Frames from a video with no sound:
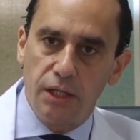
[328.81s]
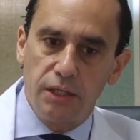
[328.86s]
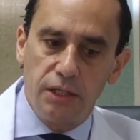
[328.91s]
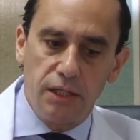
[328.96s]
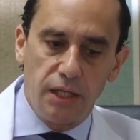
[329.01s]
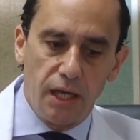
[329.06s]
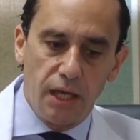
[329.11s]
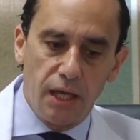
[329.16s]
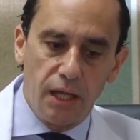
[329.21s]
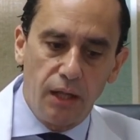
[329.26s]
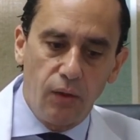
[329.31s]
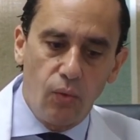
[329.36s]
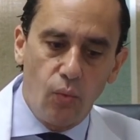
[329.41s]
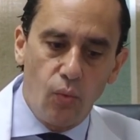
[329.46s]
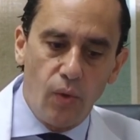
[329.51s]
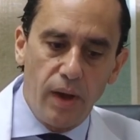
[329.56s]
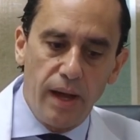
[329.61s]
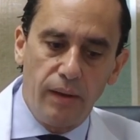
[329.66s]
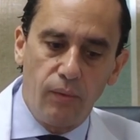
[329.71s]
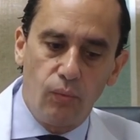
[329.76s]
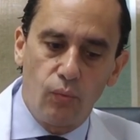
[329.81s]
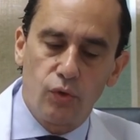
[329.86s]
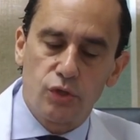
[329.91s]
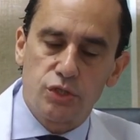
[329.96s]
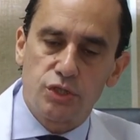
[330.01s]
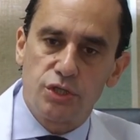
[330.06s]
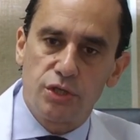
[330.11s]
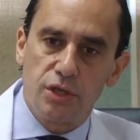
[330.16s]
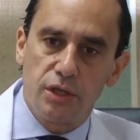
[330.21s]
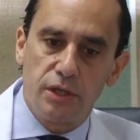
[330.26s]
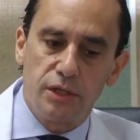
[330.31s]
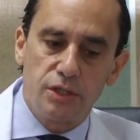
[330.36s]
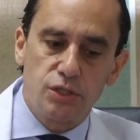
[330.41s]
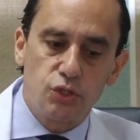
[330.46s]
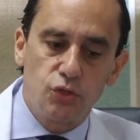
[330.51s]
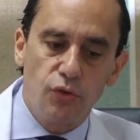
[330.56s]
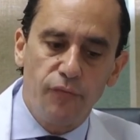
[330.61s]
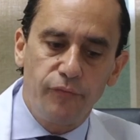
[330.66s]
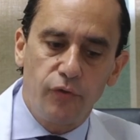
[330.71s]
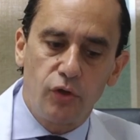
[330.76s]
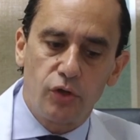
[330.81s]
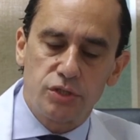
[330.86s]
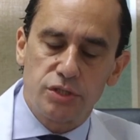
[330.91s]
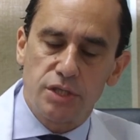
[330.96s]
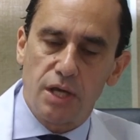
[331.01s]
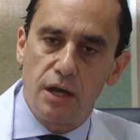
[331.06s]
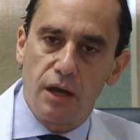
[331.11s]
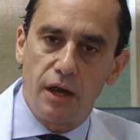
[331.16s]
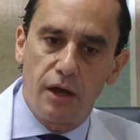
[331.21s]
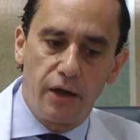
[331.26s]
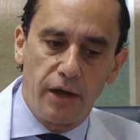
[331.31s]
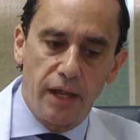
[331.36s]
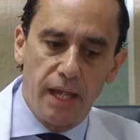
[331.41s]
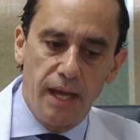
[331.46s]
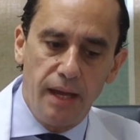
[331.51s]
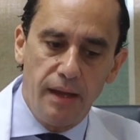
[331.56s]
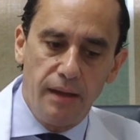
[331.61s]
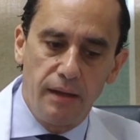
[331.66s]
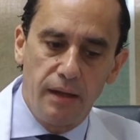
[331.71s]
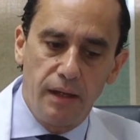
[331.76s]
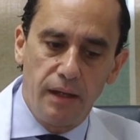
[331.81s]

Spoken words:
The L1 was the subcostal area.